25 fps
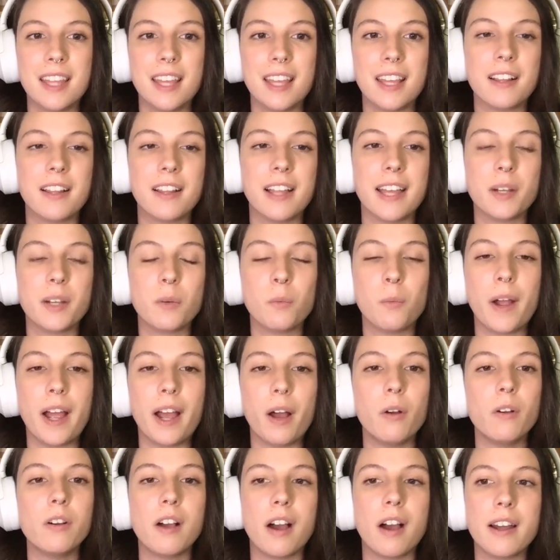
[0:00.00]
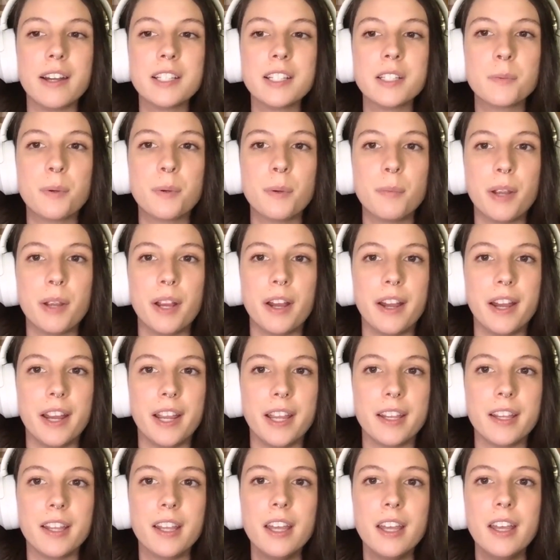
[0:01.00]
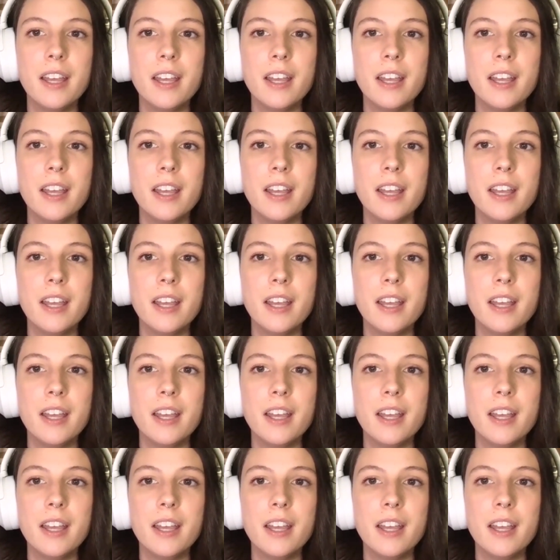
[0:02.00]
think like, wow, God is preparing